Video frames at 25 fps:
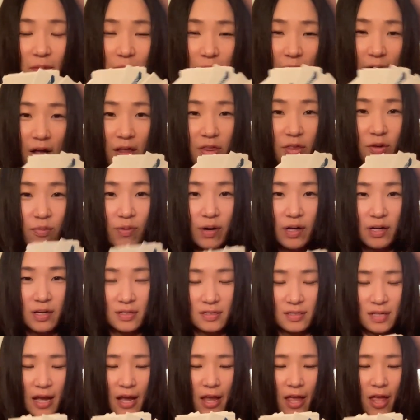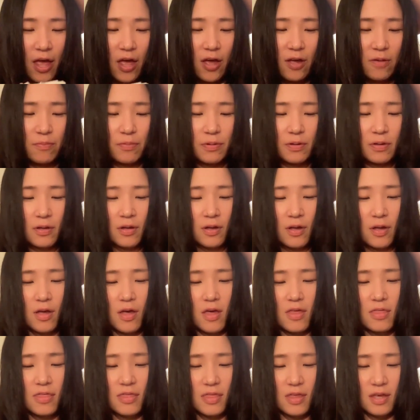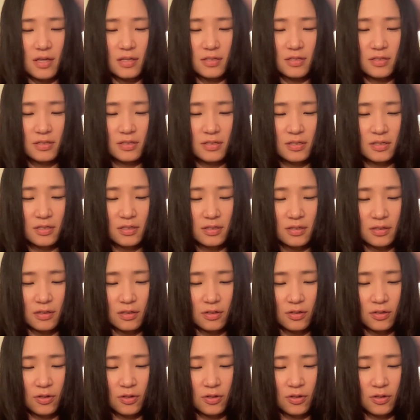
But otherwise, I hope this